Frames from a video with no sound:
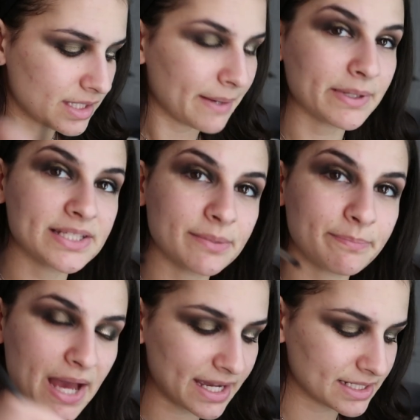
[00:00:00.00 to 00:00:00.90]
and I'm gonna dip
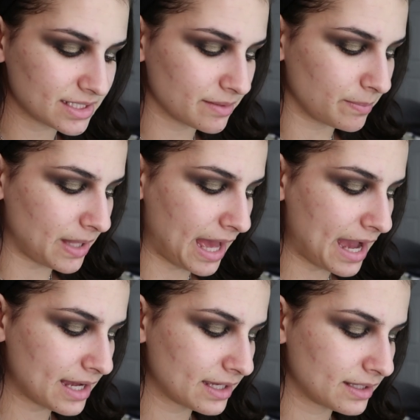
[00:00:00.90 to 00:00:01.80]
back into the
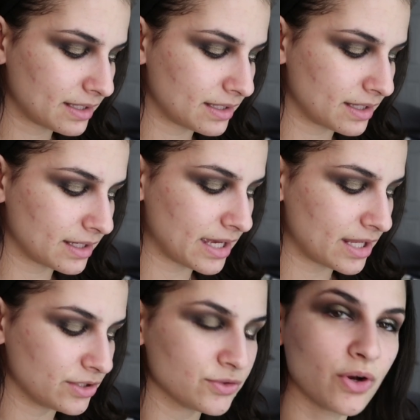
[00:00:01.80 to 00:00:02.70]
black.
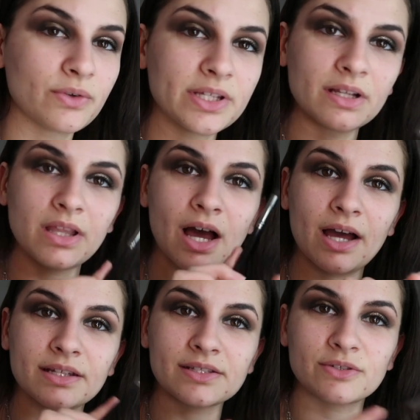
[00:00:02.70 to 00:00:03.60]
Again, you don't need a
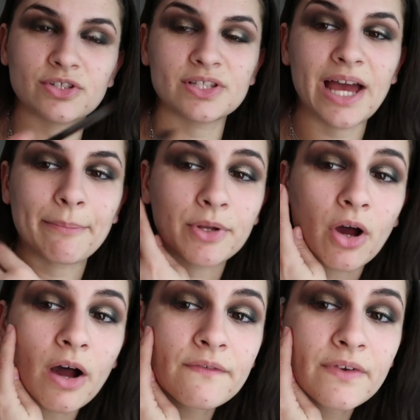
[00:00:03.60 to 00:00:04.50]
lot, so just tap it
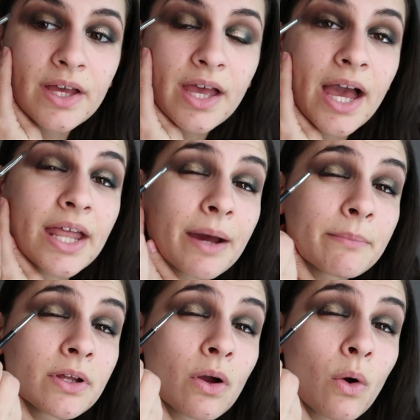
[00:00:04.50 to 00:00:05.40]
off. And I'm
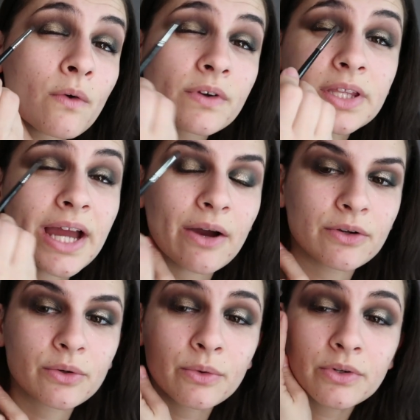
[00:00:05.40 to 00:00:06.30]
gonna go over the
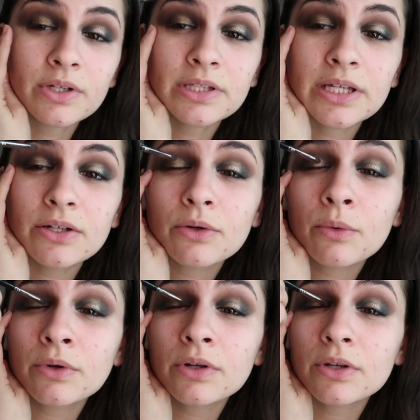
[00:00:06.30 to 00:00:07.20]
outer corner and the inner
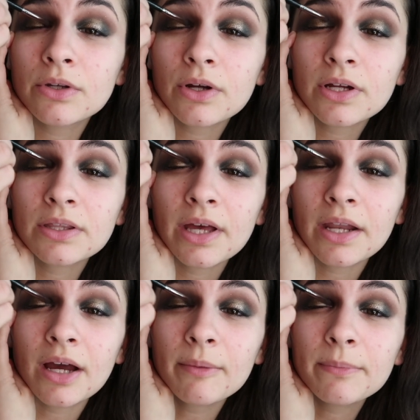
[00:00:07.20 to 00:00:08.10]
corner to darken
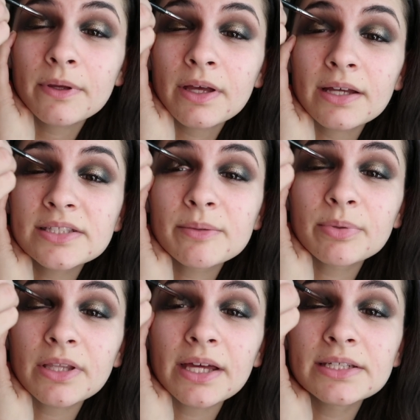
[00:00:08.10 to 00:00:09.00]
that up and to
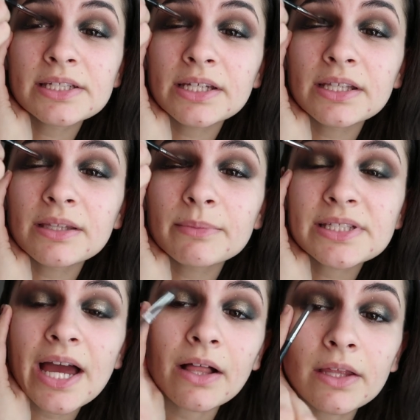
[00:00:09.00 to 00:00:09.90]
blend in the
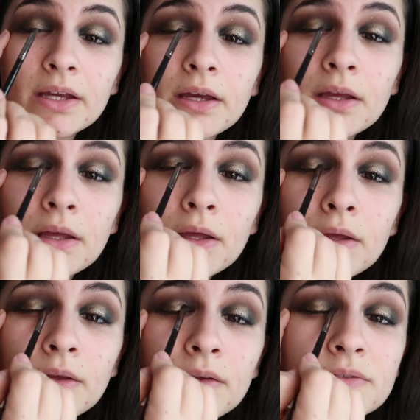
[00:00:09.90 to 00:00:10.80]
metallic.
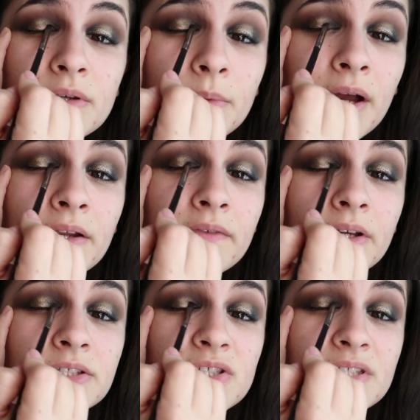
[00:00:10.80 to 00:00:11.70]
So I'm kind of
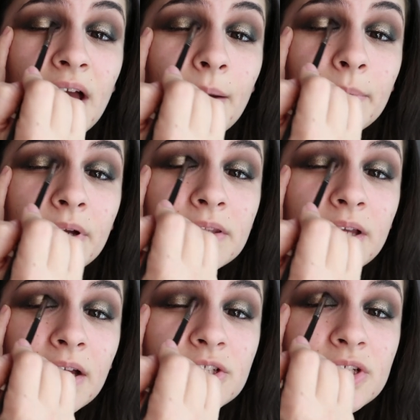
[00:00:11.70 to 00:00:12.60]
like just tapping on
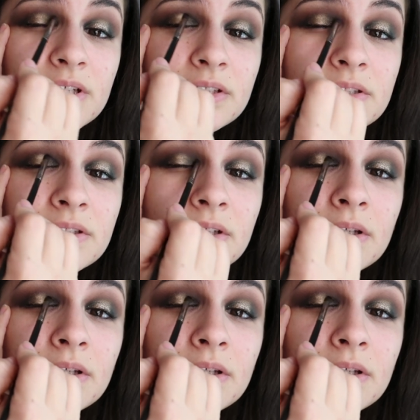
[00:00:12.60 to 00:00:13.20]
the edges